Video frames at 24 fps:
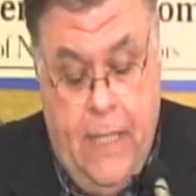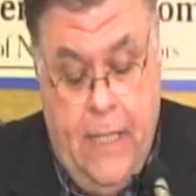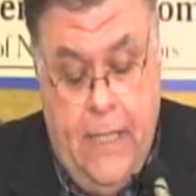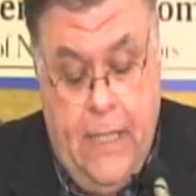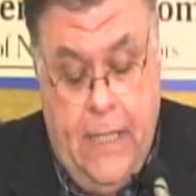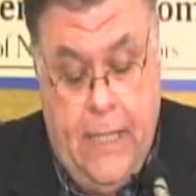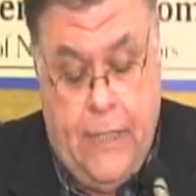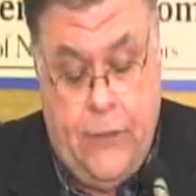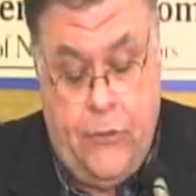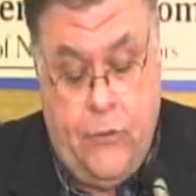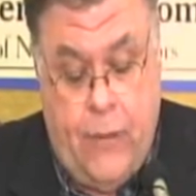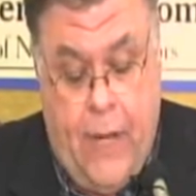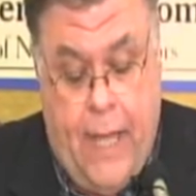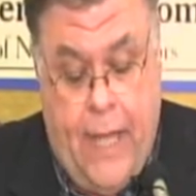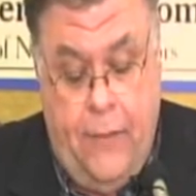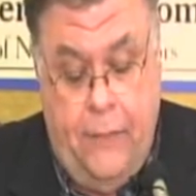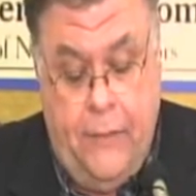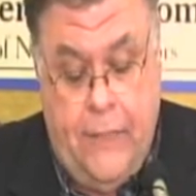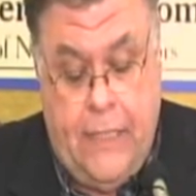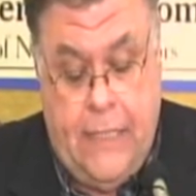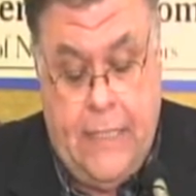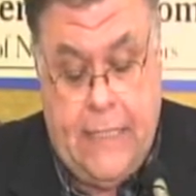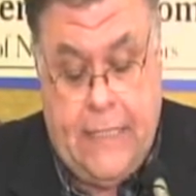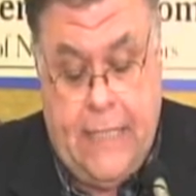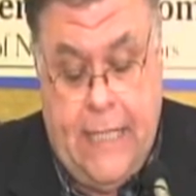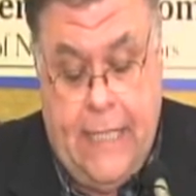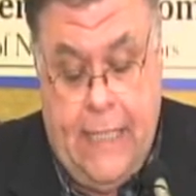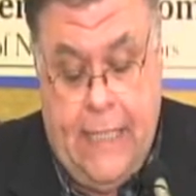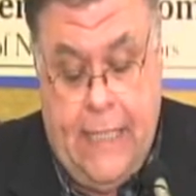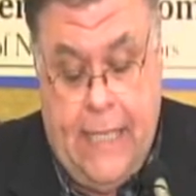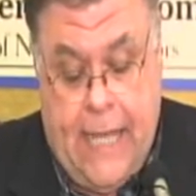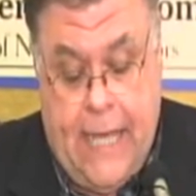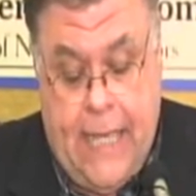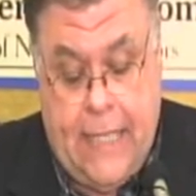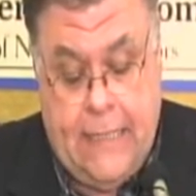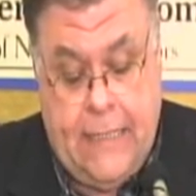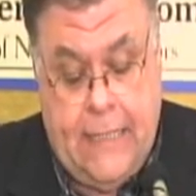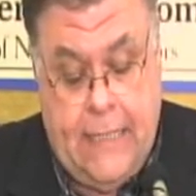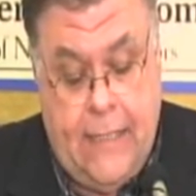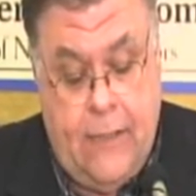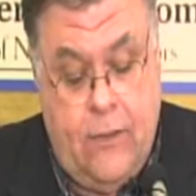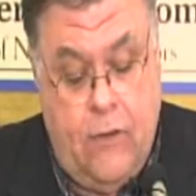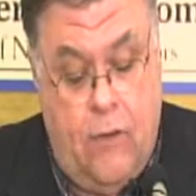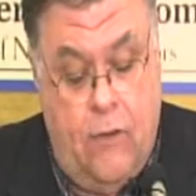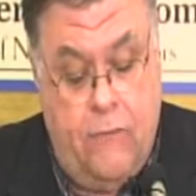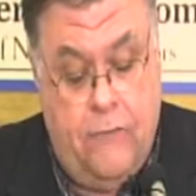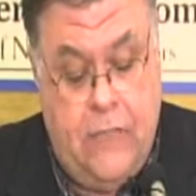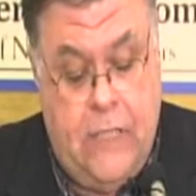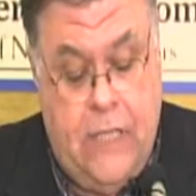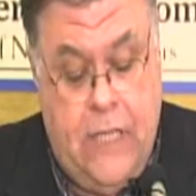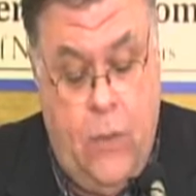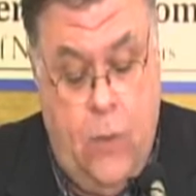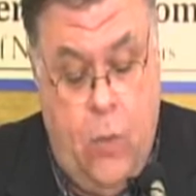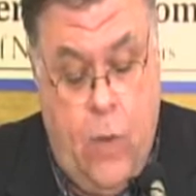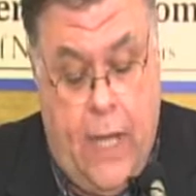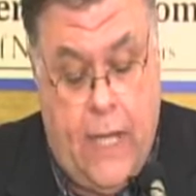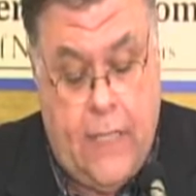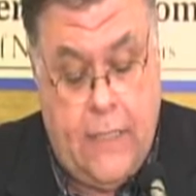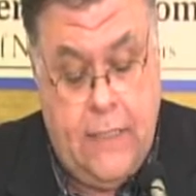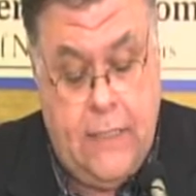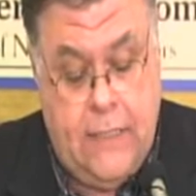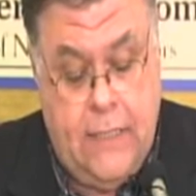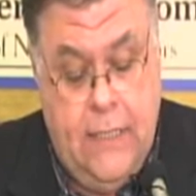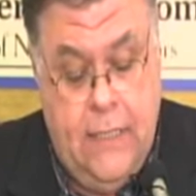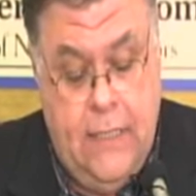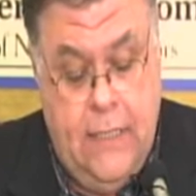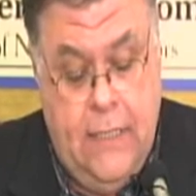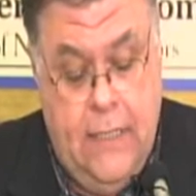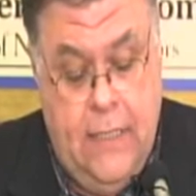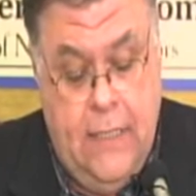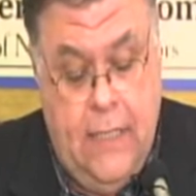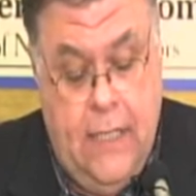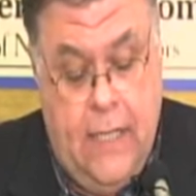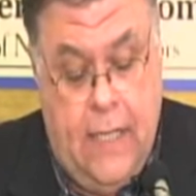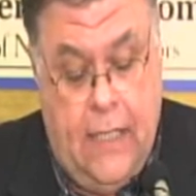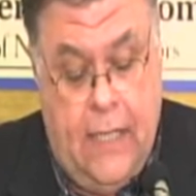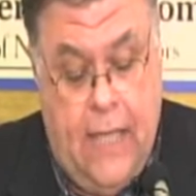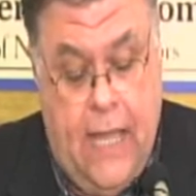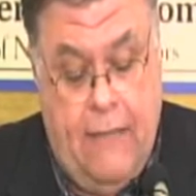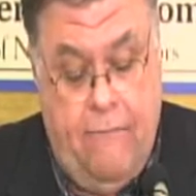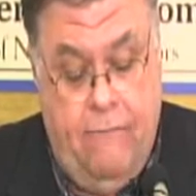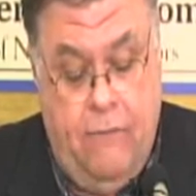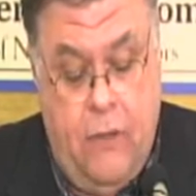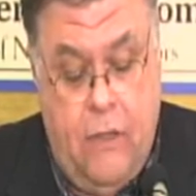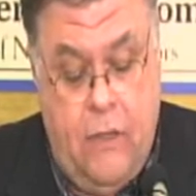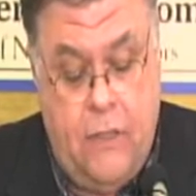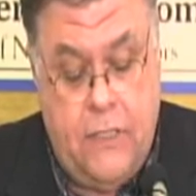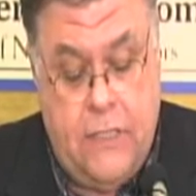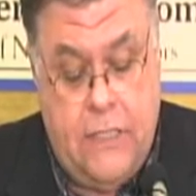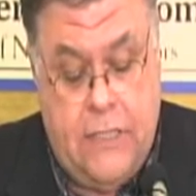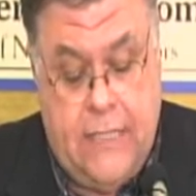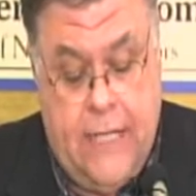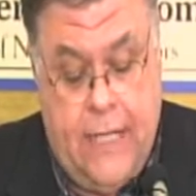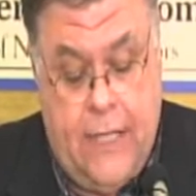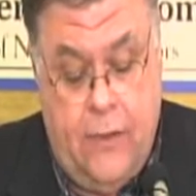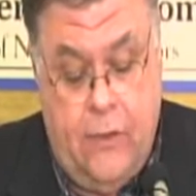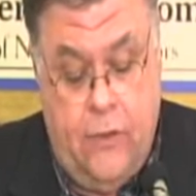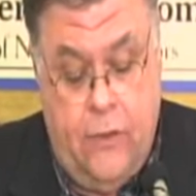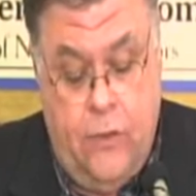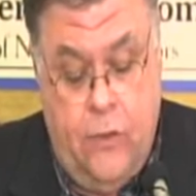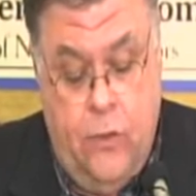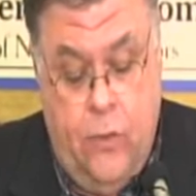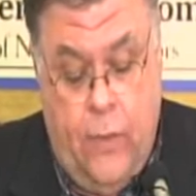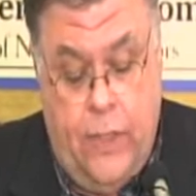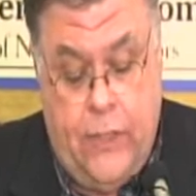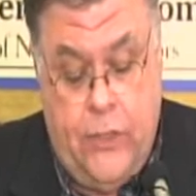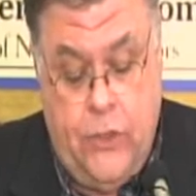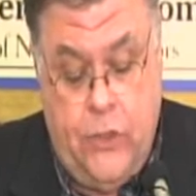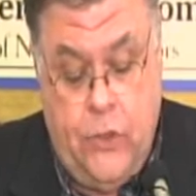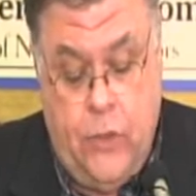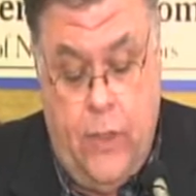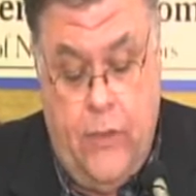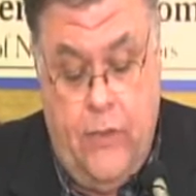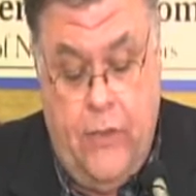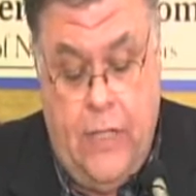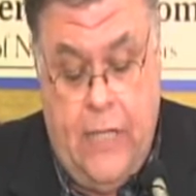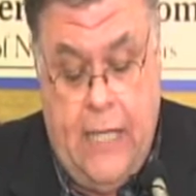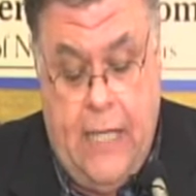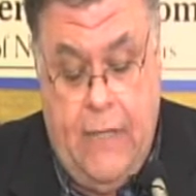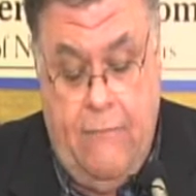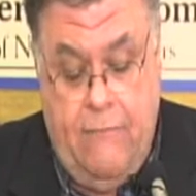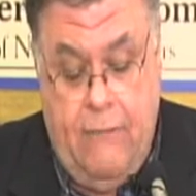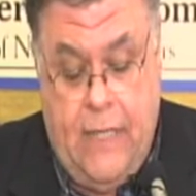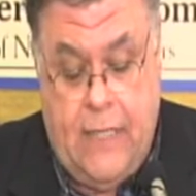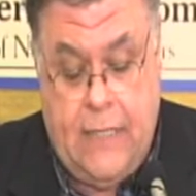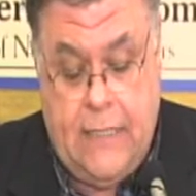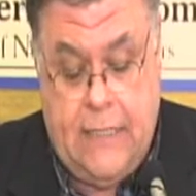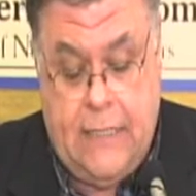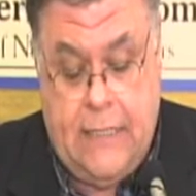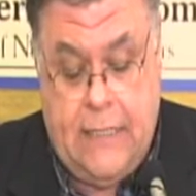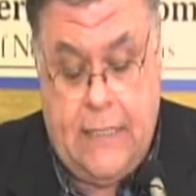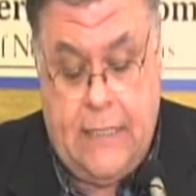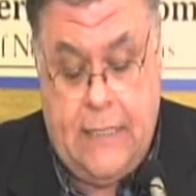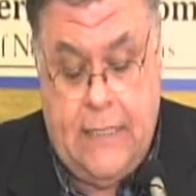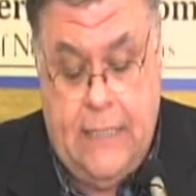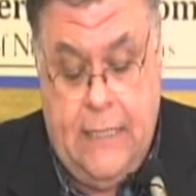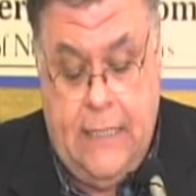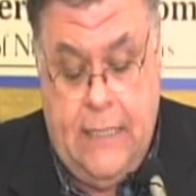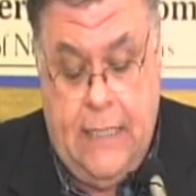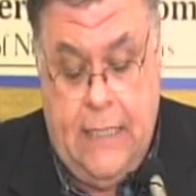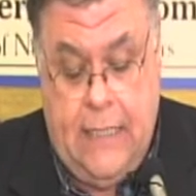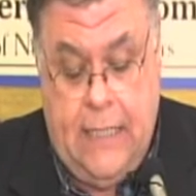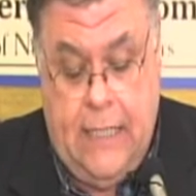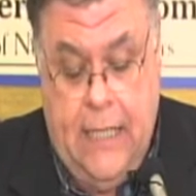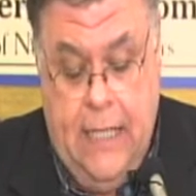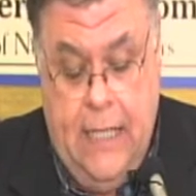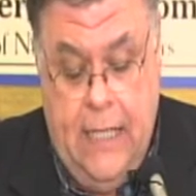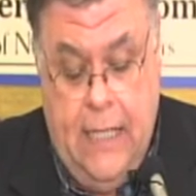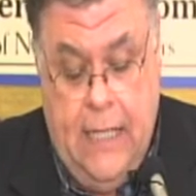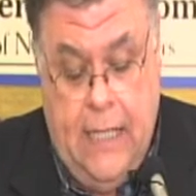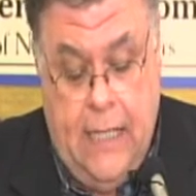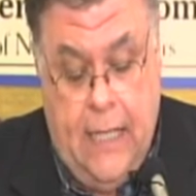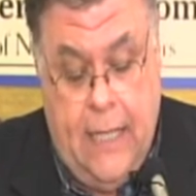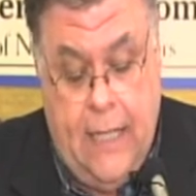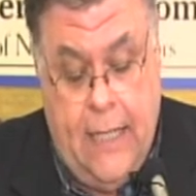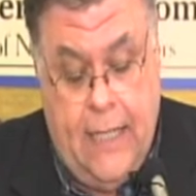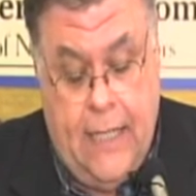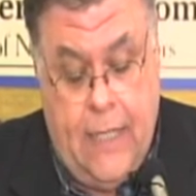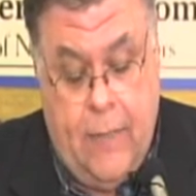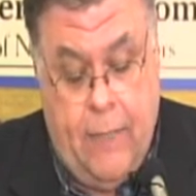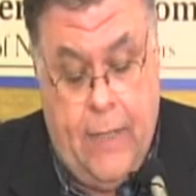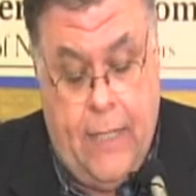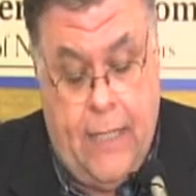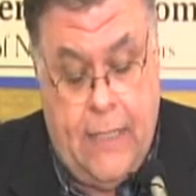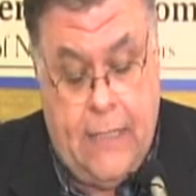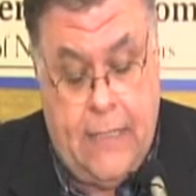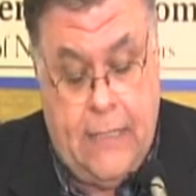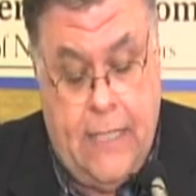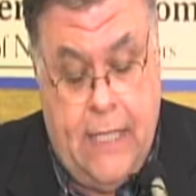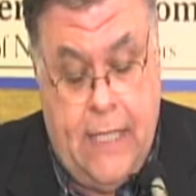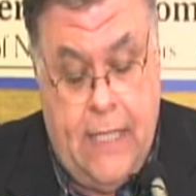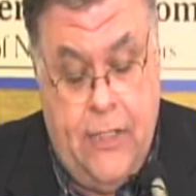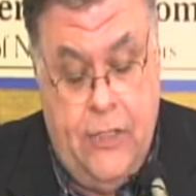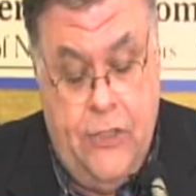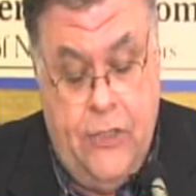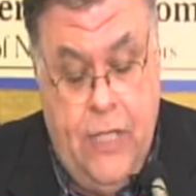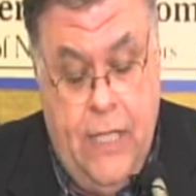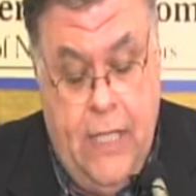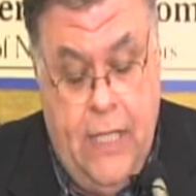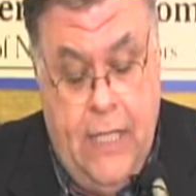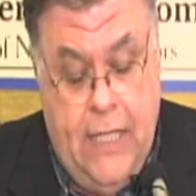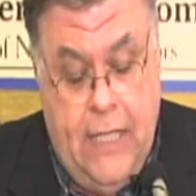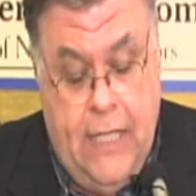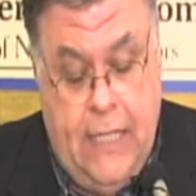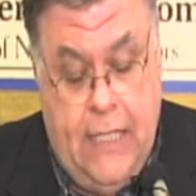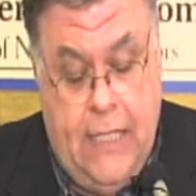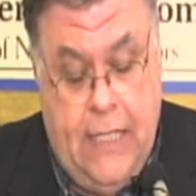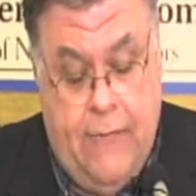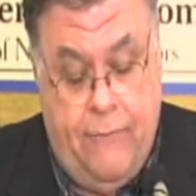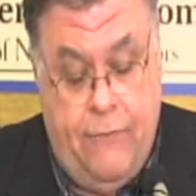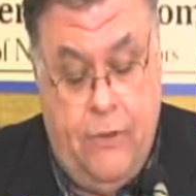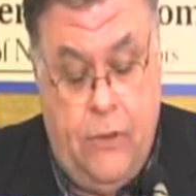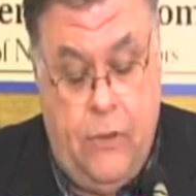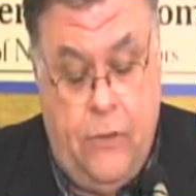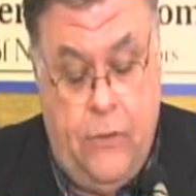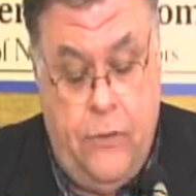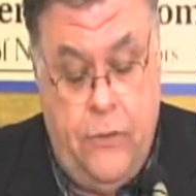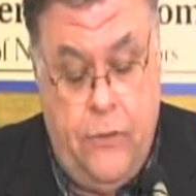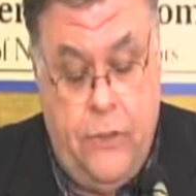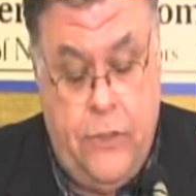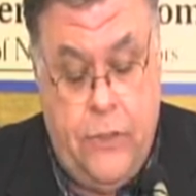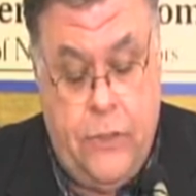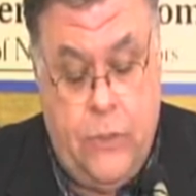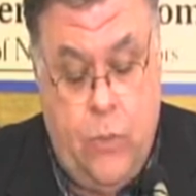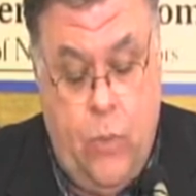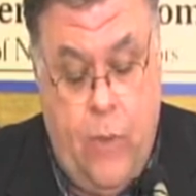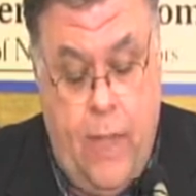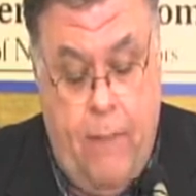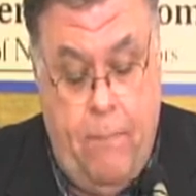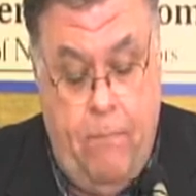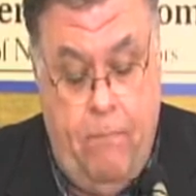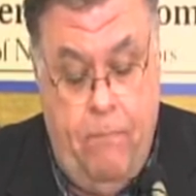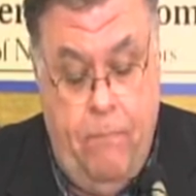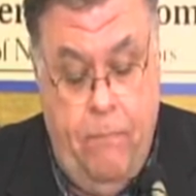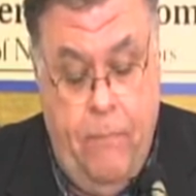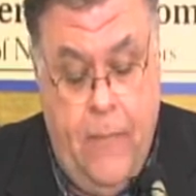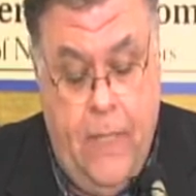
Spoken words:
He drowned in a sailing accident off Key West. A lifelong sailor who had joined the Navy at 16, lying about his age, he'd never learned to swim.